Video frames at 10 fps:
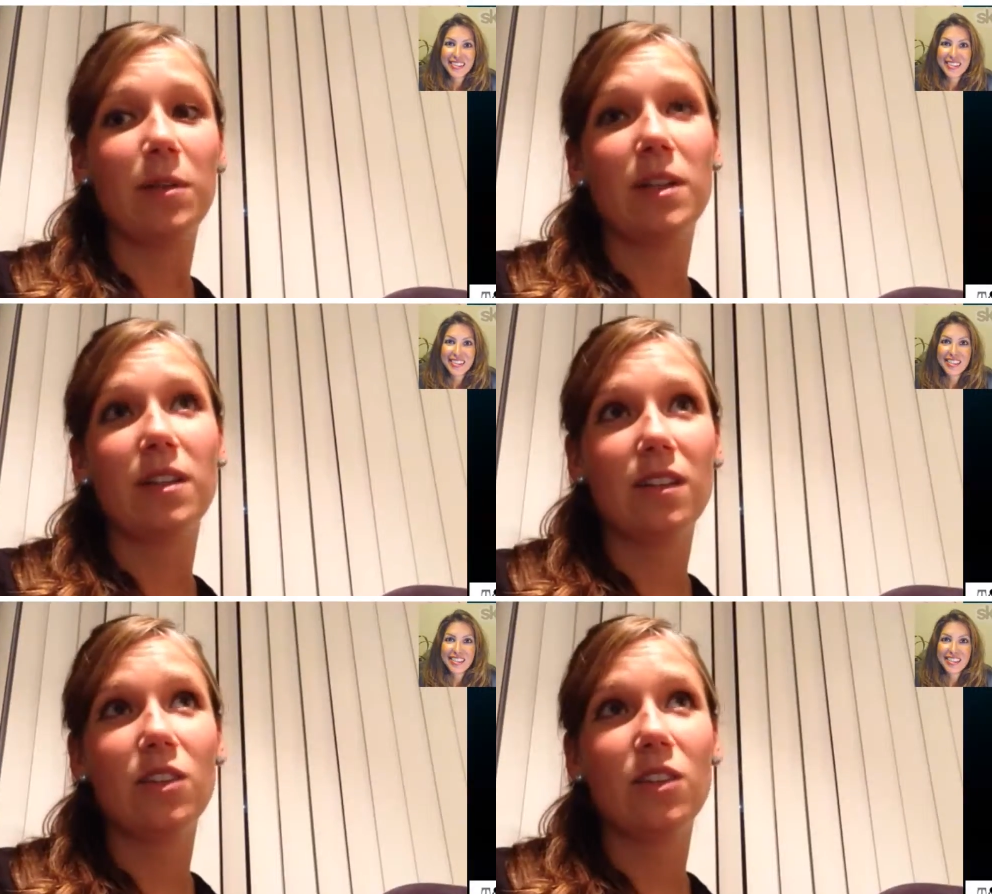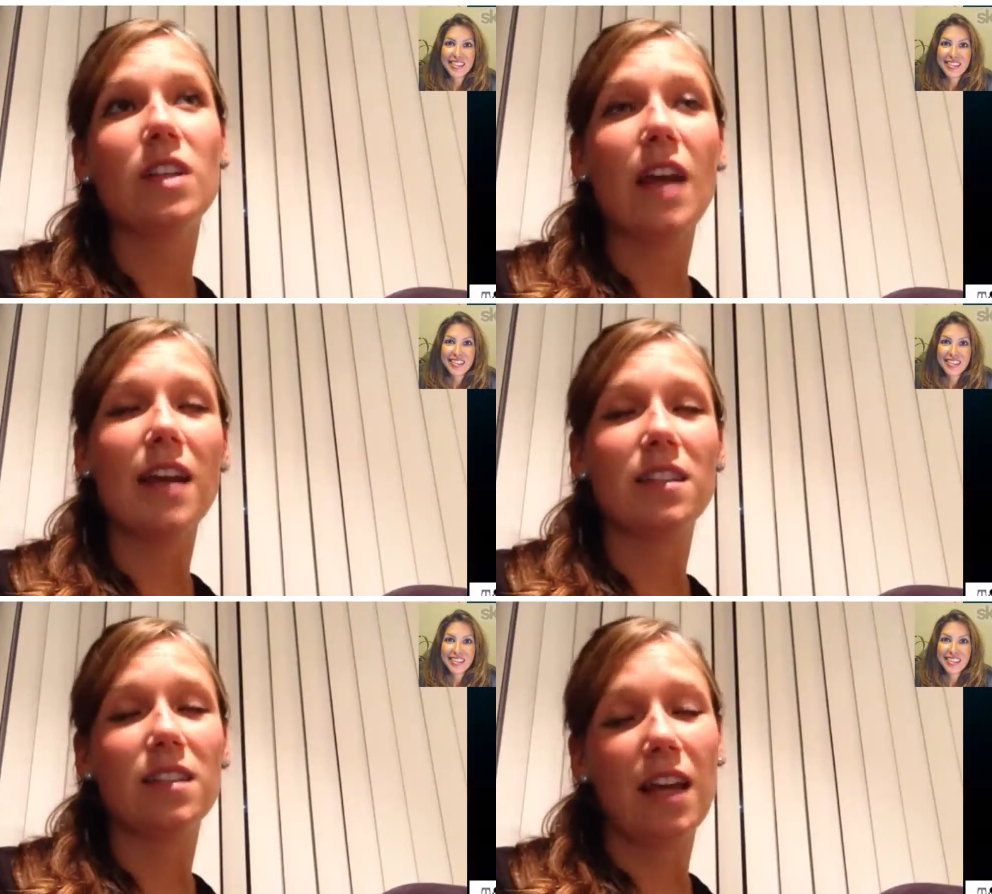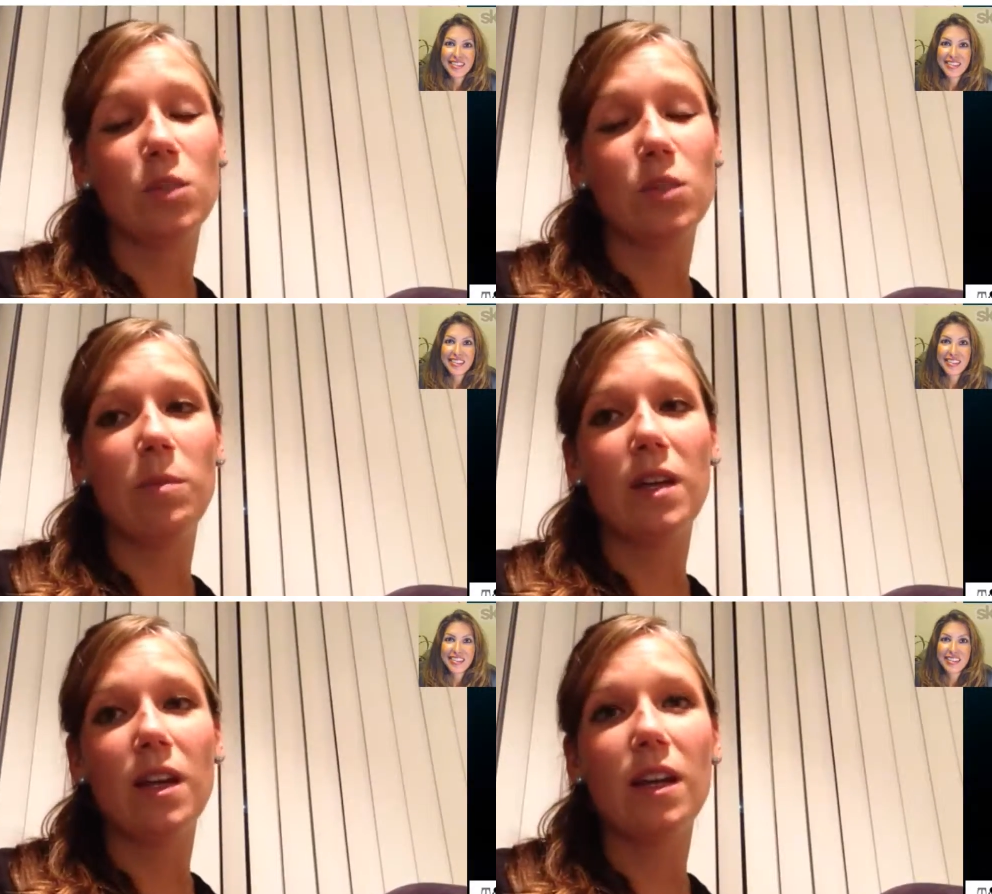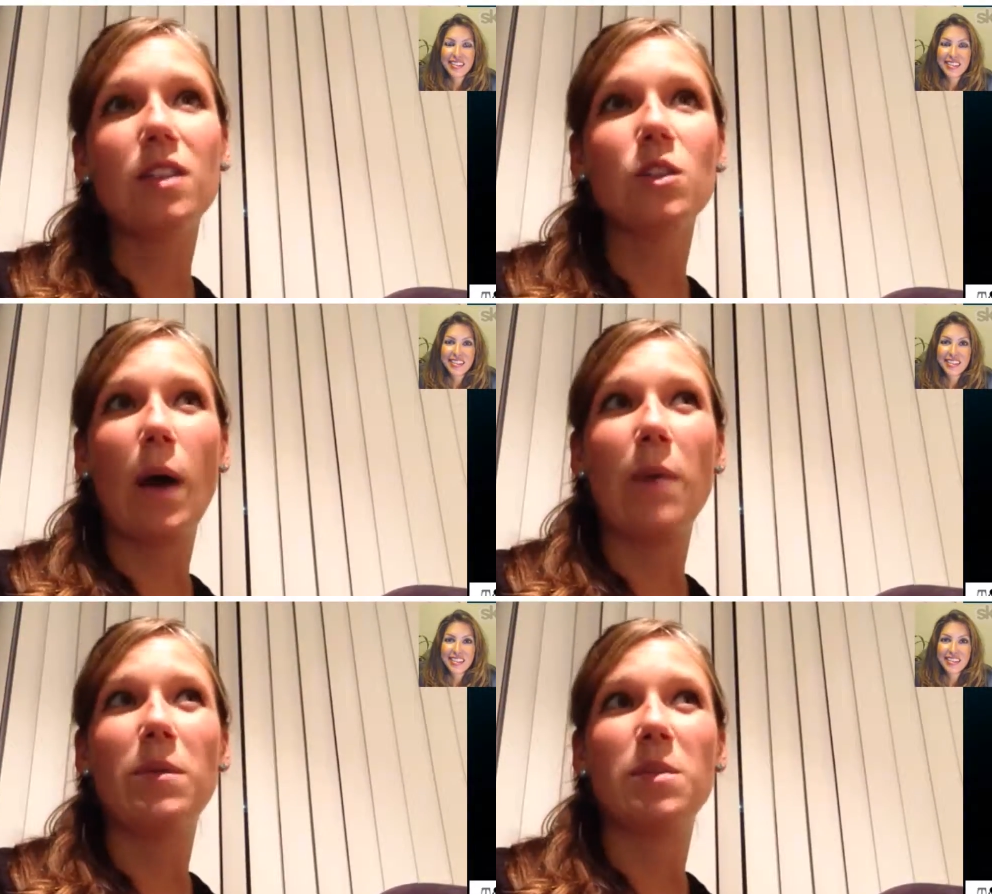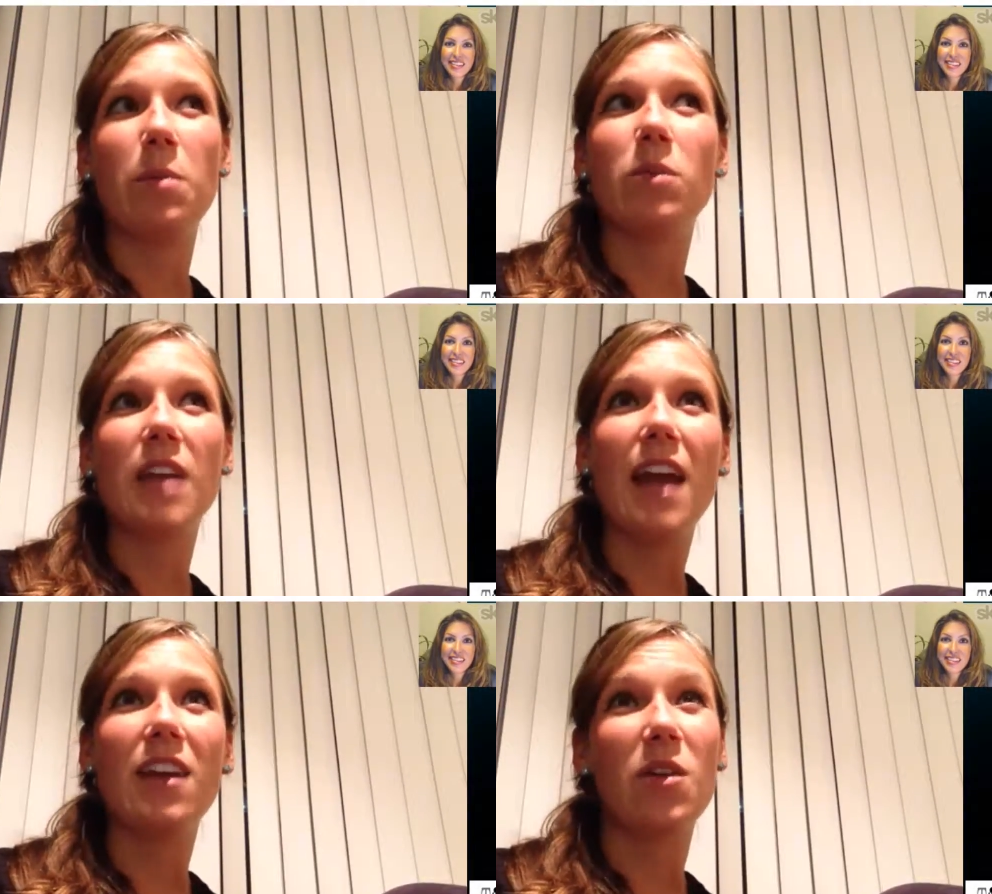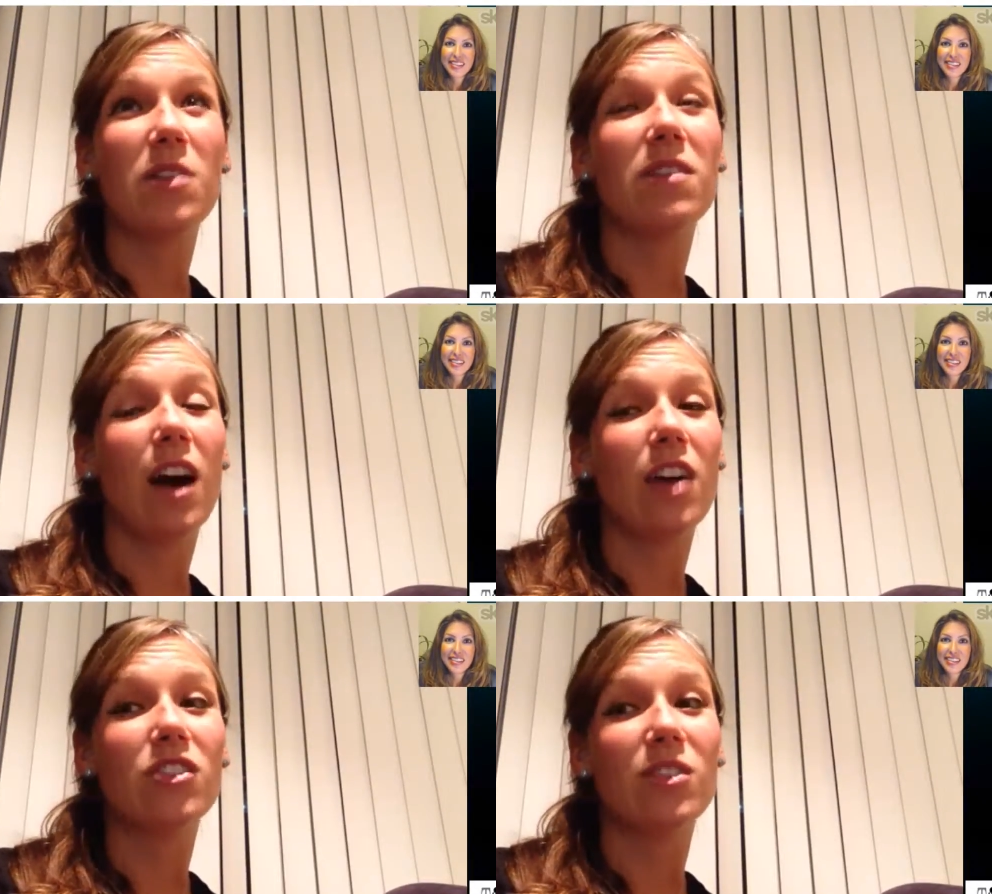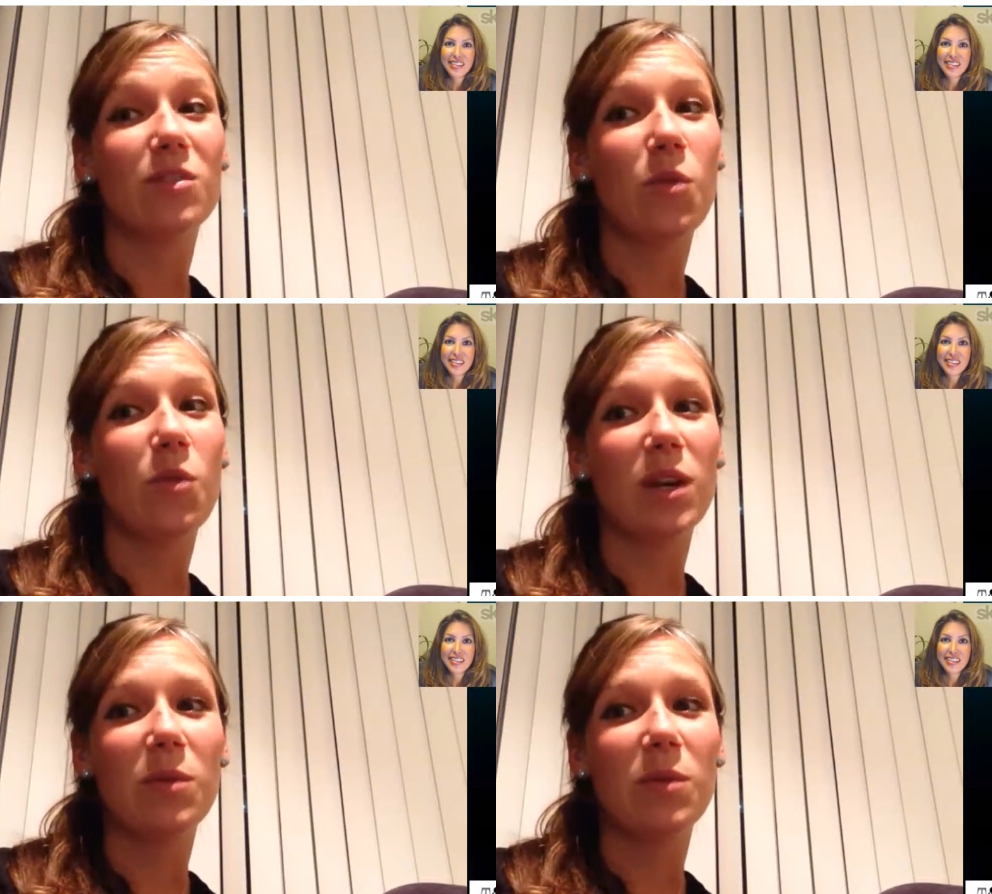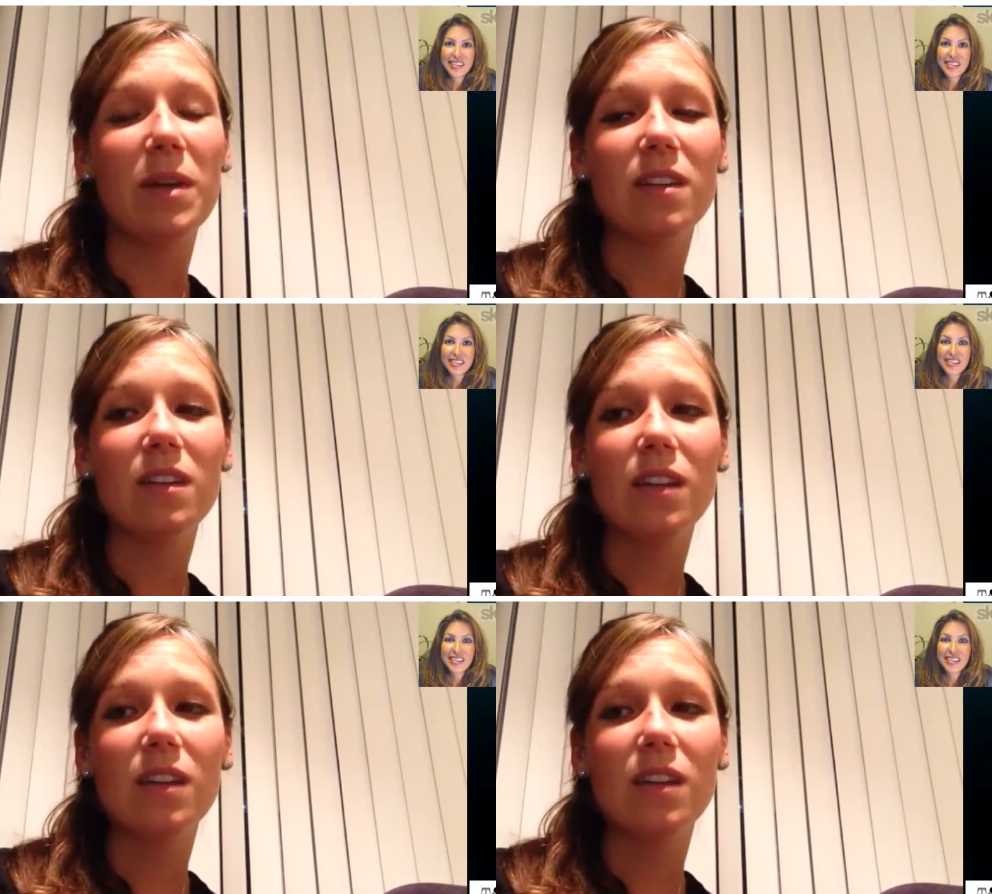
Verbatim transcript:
Speaker 1: usually has less women in it, so I was about 10 out of 140 women